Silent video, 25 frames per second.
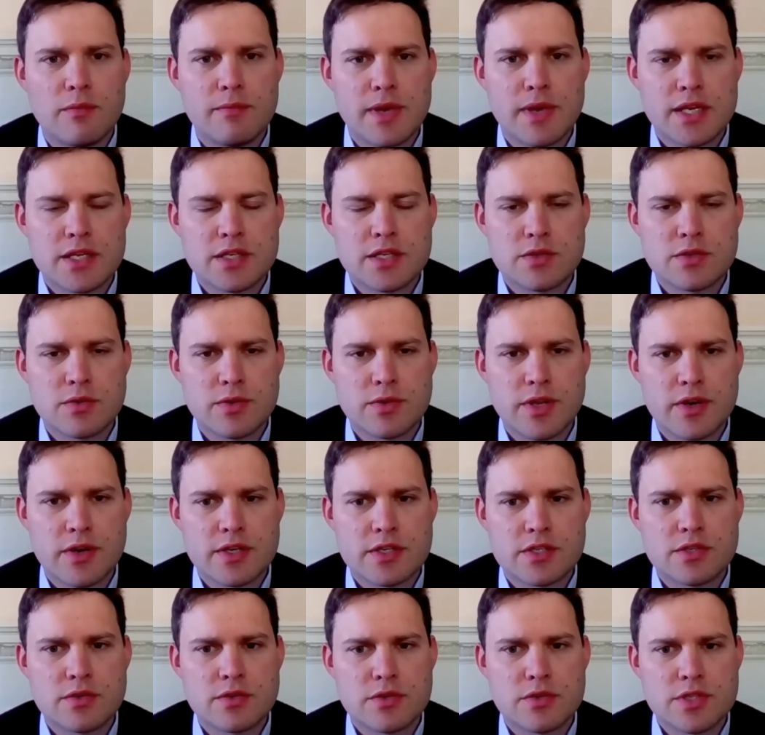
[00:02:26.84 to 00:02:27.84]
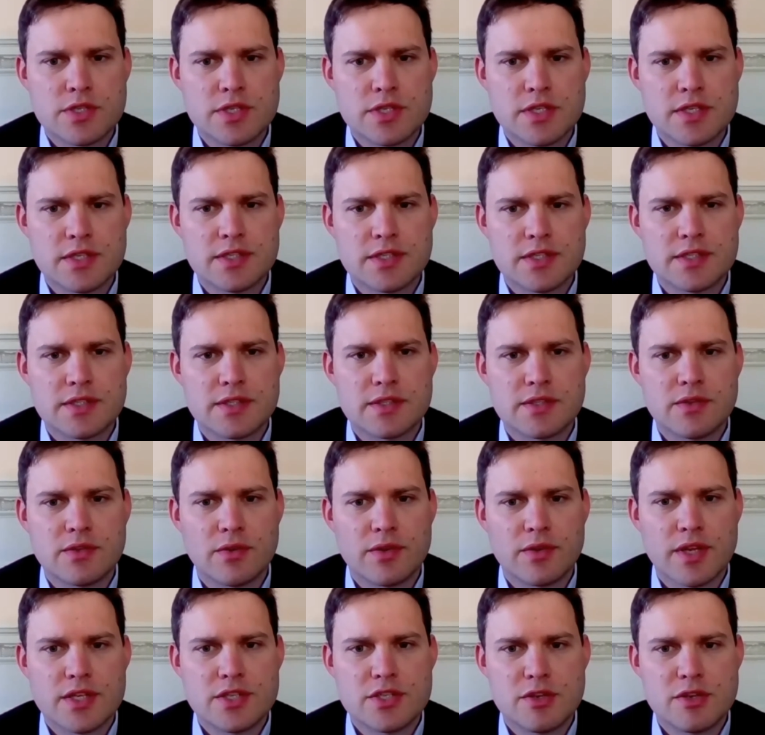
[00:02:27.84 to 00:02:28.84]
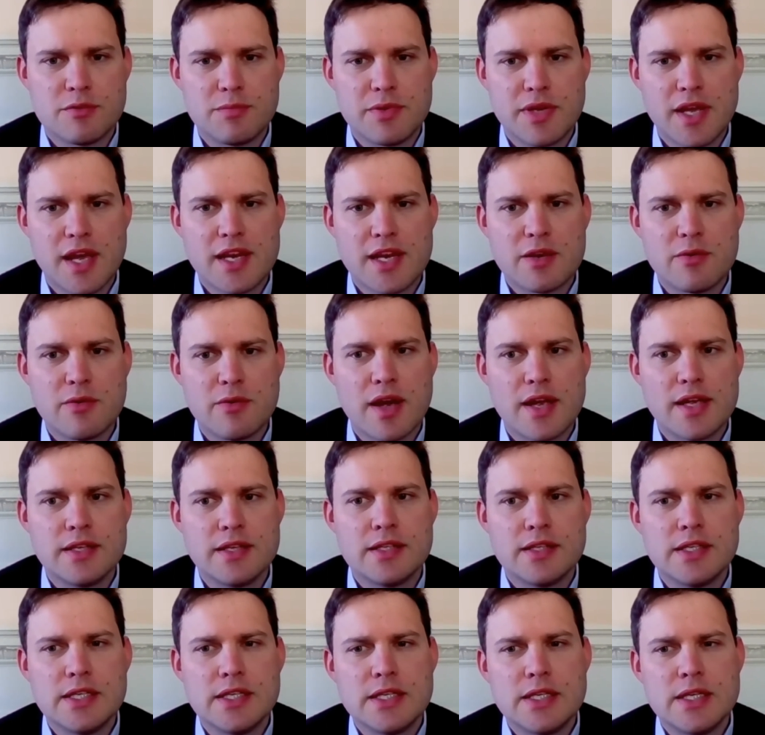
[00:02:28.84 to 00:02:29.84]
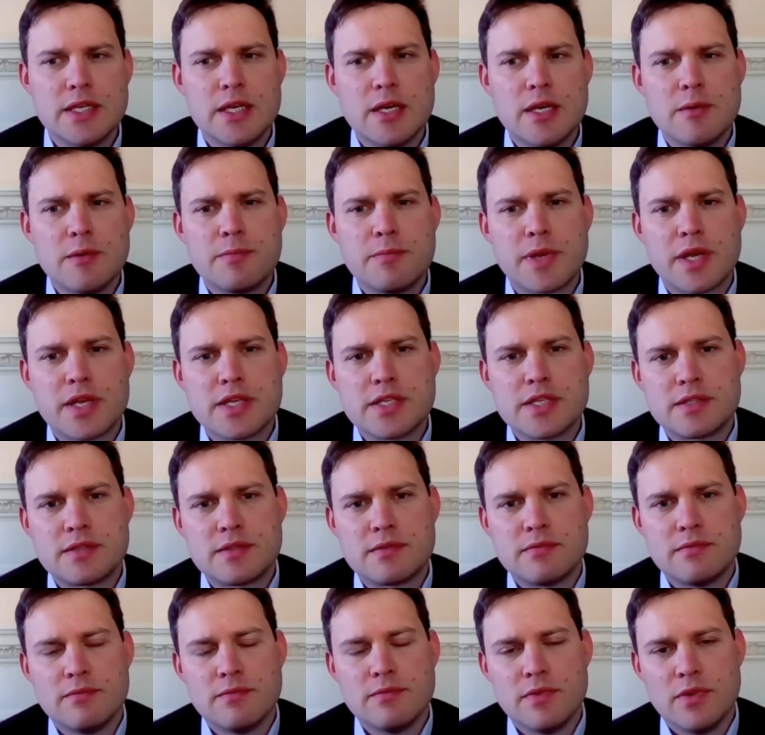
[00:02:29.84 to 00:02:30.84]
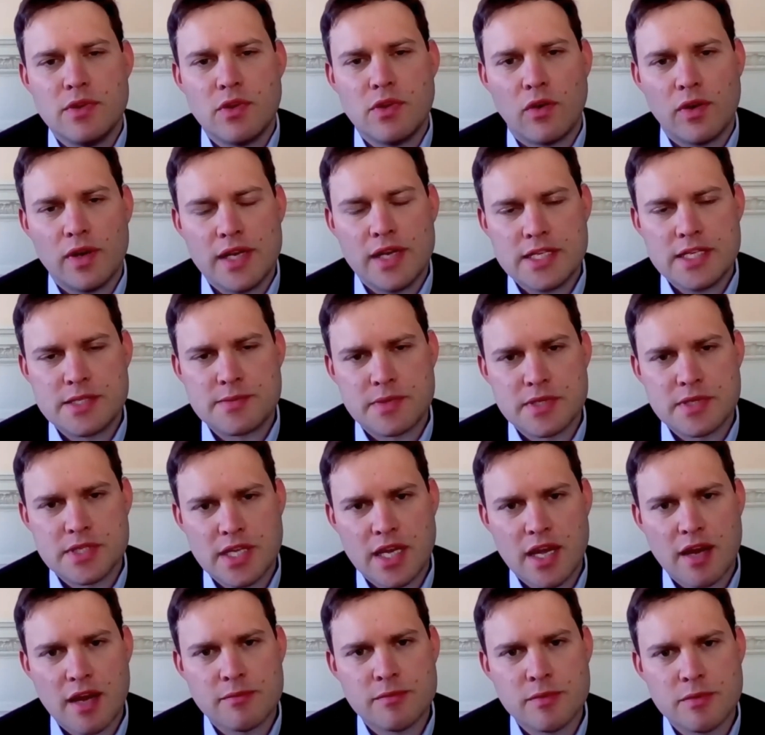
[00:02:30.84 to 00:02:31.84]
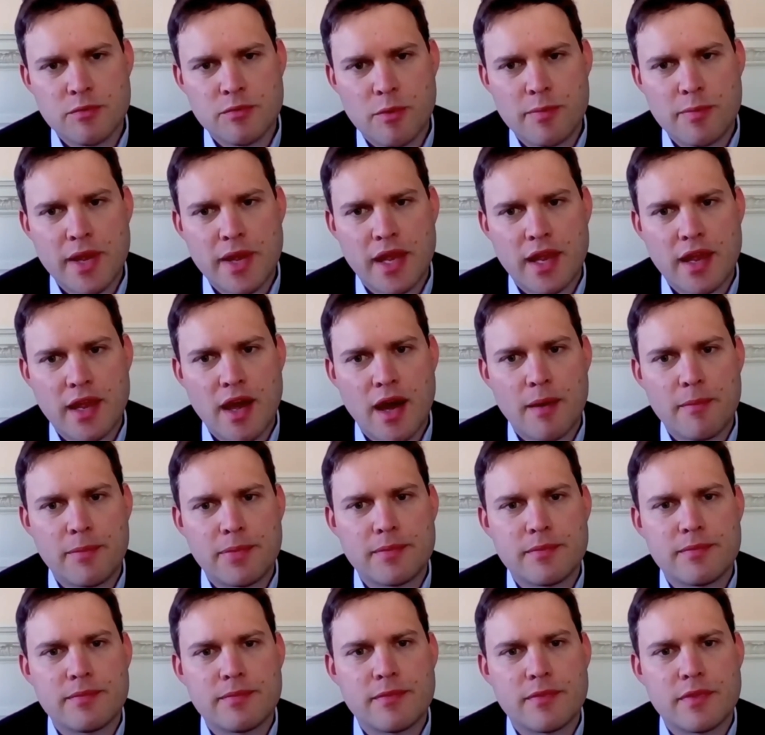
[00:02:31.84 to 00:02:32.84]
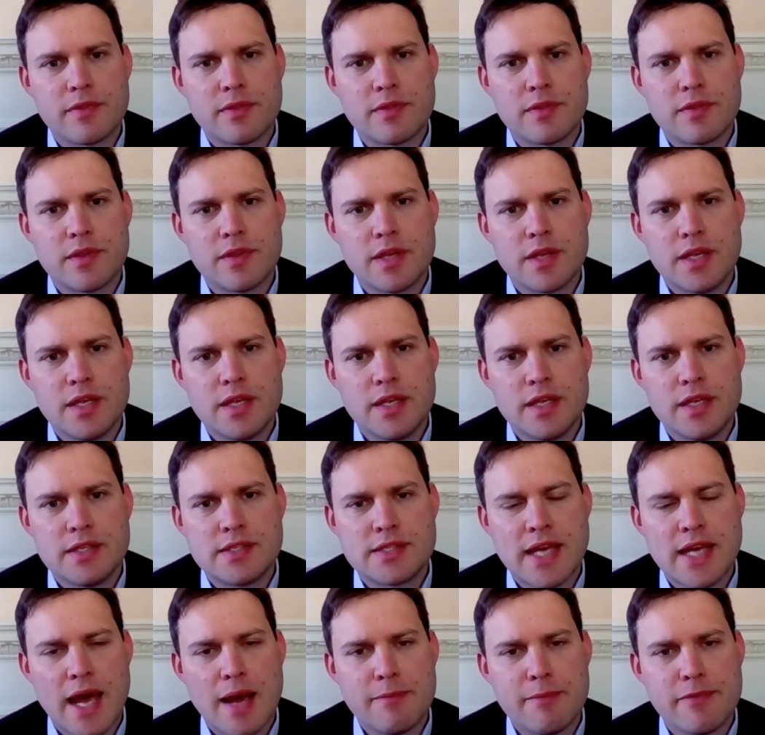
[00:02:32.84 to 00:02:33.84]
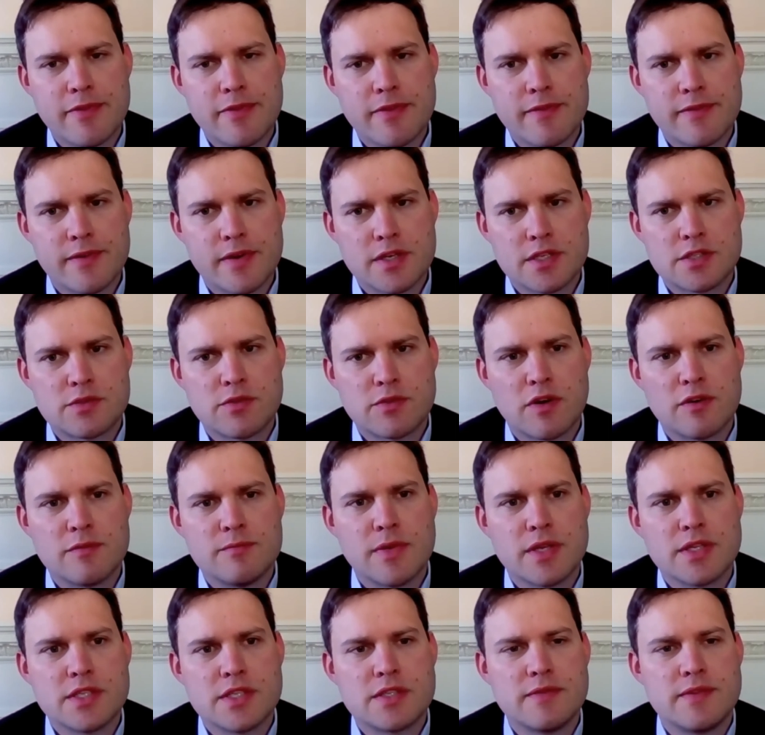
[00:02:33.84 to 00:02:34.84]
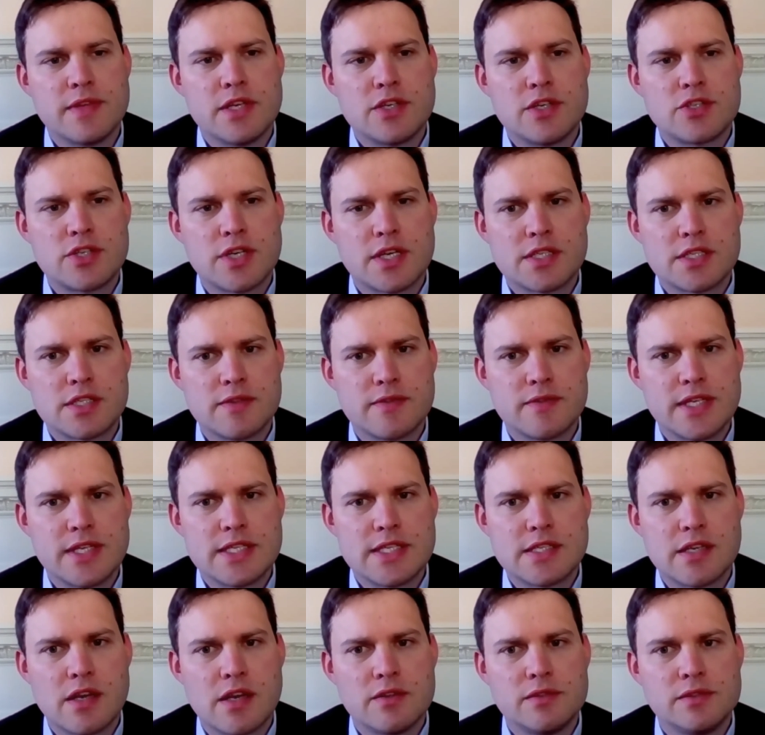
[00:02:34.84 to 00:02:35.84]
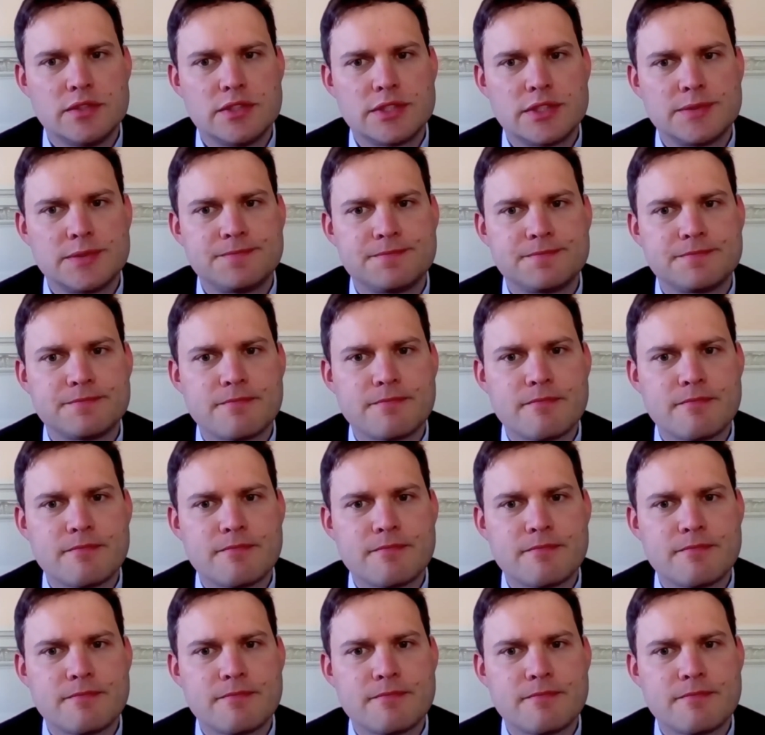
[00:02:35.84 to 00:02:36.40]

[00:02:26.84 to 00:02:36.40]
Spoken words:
not making sure they're extortionate, not they should be anyway, not least because the government will pick up the tab for the first 12 months of the interest of these loans.